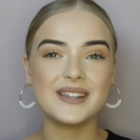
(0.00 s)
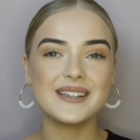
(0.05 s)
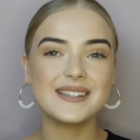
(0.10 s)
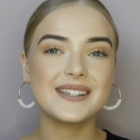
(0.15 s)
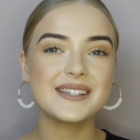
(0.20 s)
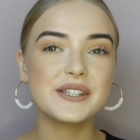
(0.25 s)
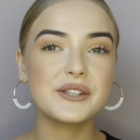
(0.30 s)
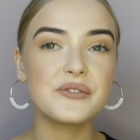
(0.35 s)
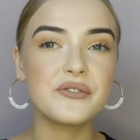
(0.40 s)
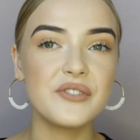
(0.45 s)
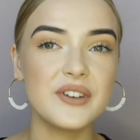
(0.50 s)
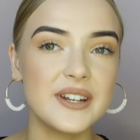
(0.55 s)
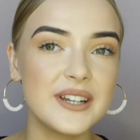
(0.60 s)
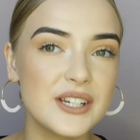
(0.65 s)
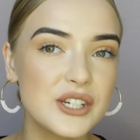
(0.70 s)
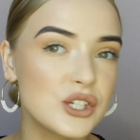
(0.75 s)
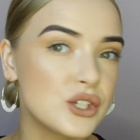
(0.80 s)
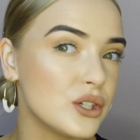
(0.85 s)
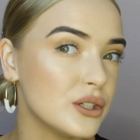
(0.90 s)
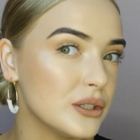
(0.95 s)
So this is the
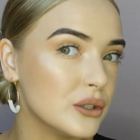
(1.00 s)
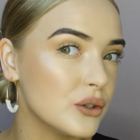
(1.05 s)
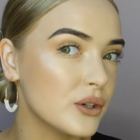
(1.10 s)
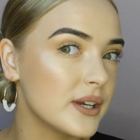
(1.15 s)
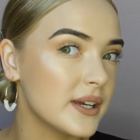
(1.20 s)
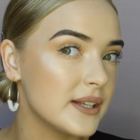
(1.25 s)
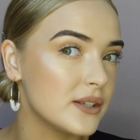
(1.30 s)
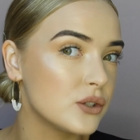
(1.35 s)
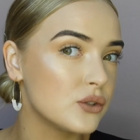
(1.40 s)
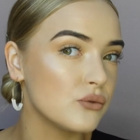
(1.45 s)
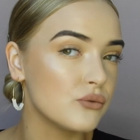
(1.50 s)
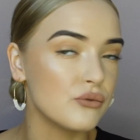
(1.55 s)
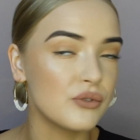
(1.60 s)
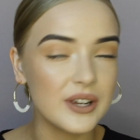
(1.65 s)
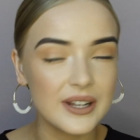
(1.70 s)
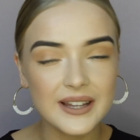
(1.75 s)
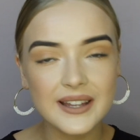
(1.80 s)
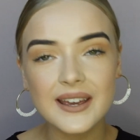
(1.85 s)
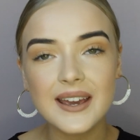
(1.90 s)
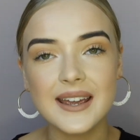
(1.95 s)
finished look. It's
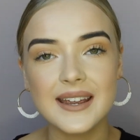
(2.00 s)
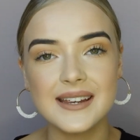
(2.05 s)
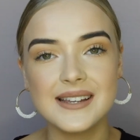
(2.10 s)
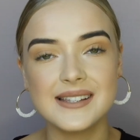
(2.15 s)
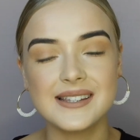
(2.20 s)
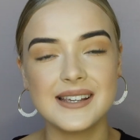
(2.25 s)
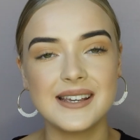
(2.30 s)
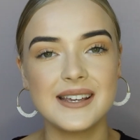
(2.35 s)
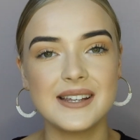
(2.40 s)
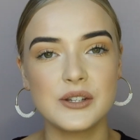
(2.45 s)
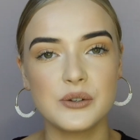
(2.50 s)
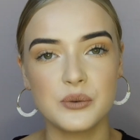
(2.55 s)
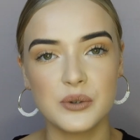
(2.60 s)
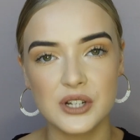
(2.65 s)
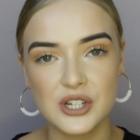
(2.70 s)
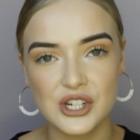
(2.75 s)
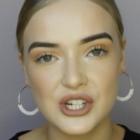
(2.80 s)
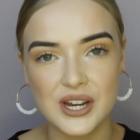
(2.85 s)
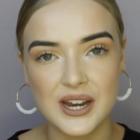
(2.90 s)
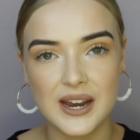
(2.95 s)
really easy
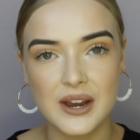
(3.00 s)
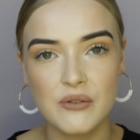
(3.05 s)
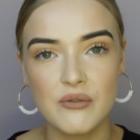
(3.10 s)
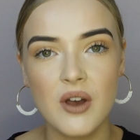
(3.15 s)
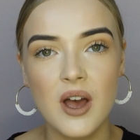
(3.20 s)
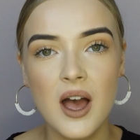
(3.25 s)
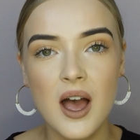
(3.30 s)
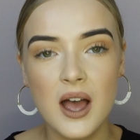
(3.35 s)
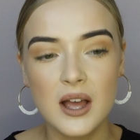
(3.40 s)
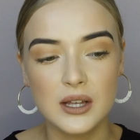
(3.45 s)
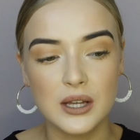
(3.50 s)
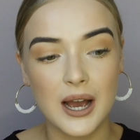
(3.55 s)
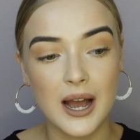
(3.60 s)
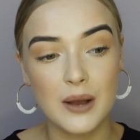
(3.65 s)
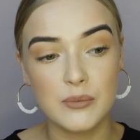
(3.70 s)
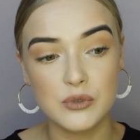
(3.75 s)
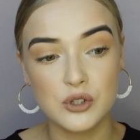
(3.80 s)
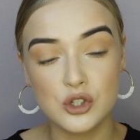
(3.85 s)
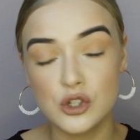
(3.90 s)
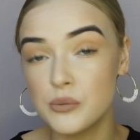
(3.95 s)
to achieve,
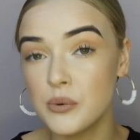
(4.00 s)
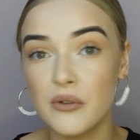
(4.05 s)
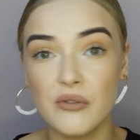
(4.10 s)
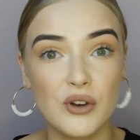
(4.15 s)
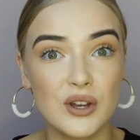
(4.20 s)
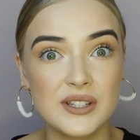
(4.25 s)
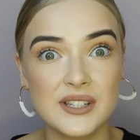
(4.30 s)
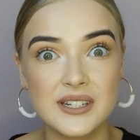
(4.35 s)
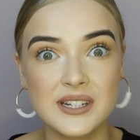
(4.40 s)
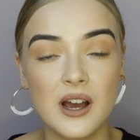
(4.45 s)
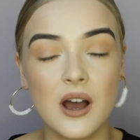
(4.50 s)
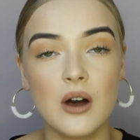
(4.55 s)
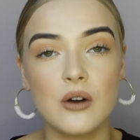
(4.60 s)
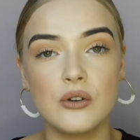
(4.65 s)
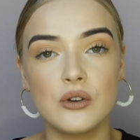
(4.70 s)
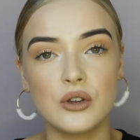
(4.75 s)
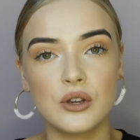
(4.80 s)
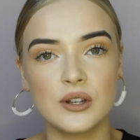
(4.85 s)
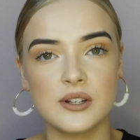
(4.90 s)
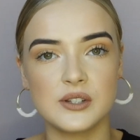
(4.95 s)
super
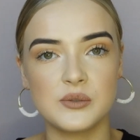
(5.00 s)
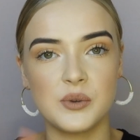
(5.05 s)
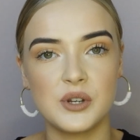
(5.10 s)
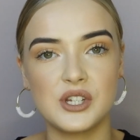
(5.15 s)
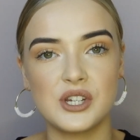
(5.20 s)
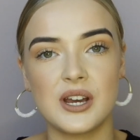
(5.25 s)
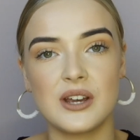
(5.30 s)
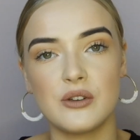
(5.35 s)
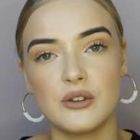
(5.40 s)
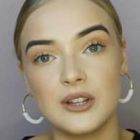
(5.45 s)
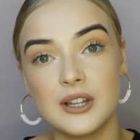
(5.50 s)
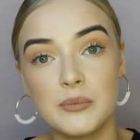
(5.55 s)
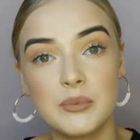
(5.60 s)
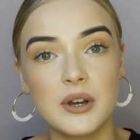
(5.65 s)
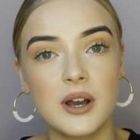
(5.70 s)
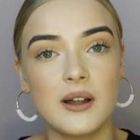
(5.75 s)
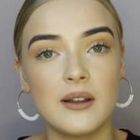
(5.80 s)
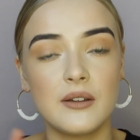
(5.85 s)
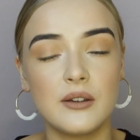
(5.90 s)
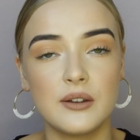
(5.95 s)
versatile. You can switch out your
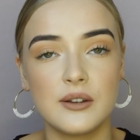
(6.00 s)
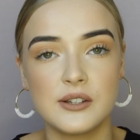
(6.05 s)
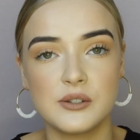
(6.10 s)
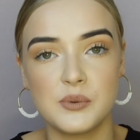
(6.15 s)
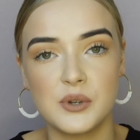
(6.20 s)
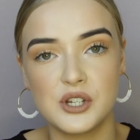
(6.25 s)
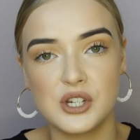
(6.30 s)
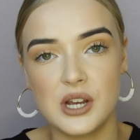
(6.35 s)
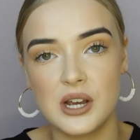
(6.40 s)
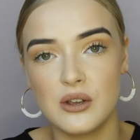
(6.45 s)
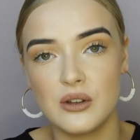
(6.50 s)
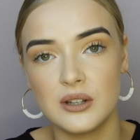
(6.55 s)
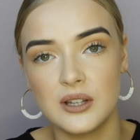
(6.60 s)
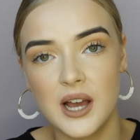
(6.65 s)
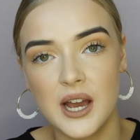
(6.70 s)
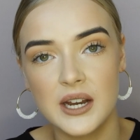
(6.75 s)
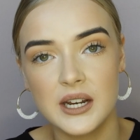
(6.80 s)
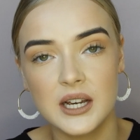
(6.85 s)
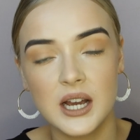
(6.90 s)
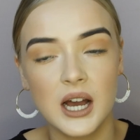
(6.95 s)
lip color, you can switch out your
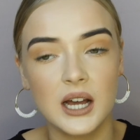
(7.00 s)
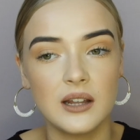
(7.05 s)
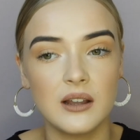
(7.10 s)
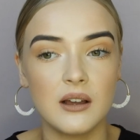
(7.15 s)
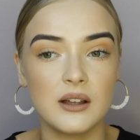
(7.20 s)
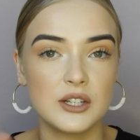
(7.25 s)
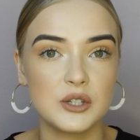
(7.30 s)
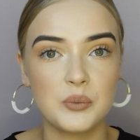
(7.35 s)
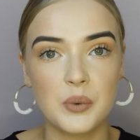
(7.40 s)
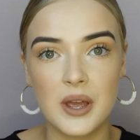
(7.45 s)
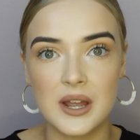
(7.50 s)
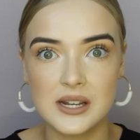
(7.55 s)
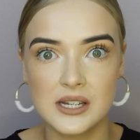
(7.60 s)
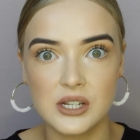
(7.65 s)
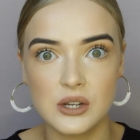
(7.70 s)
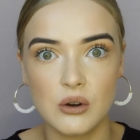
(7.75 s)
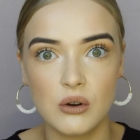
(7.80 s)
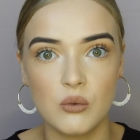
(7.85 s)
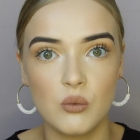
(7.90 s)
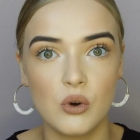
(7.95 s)
liner color
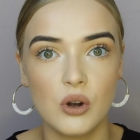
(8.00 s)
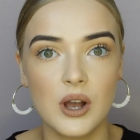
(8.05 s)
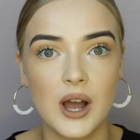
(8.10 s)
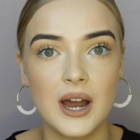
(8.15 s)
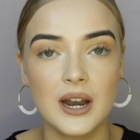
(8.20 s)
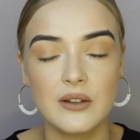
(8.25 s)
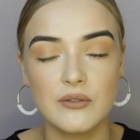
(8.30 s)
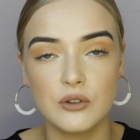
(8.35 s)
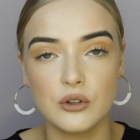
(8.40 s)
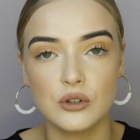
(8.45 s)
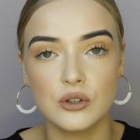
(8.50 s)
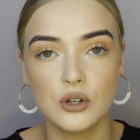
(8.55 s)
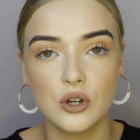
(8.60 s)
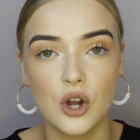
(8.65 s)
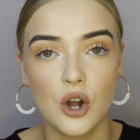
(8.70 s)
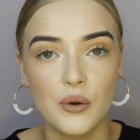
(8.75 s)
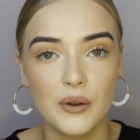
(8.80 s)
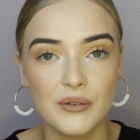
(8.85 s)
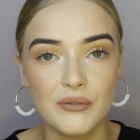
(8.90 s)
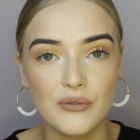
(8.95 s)
depending on what kind of look
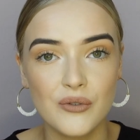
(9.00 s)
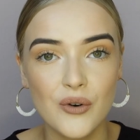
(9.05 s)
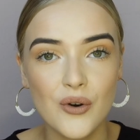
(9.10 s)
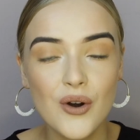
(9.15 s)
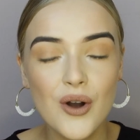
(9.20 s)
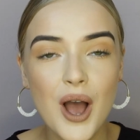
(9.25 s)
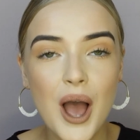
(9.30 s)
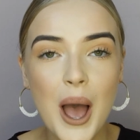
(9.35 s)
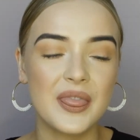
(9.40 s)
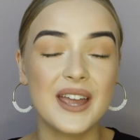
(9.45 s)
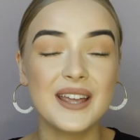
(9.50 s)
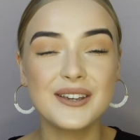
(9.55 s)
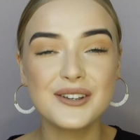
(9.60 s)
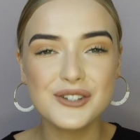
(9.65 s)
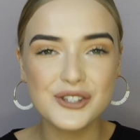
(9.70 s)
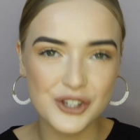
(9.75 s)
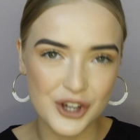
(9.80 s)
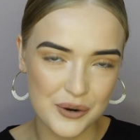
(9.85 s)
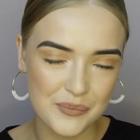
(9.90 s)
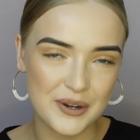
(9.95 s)
you're going for.
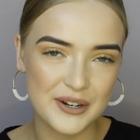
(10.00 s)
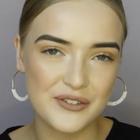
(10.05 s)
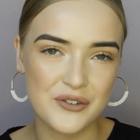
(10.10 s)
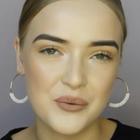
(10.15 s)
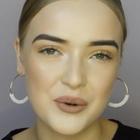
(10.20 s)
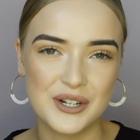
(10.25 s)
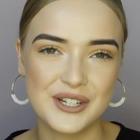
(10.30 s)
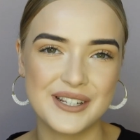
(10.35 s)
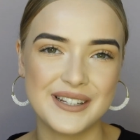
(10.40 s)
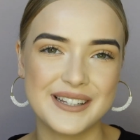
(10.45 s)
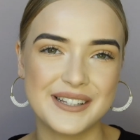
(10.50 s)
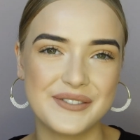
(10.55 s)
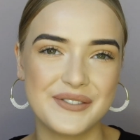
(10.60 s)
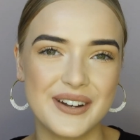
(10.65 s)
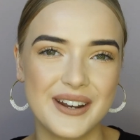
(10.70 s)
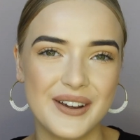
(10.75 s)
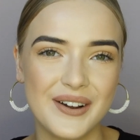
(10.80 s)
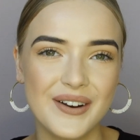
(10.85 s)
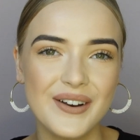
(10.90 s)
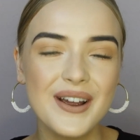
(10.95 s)
Thank you so much for watching this
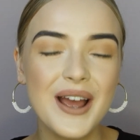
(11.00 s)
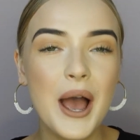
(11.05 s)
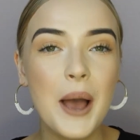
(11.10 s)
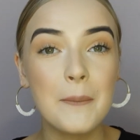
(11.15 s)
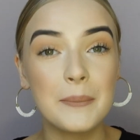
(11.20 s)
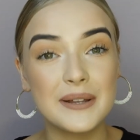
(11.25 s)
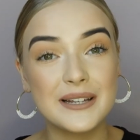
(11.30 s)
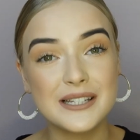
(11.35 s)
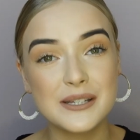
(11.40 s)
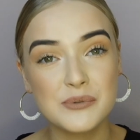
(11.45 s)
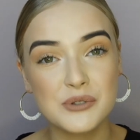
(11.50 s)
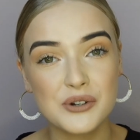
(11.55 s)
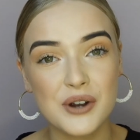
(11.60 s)
video. Please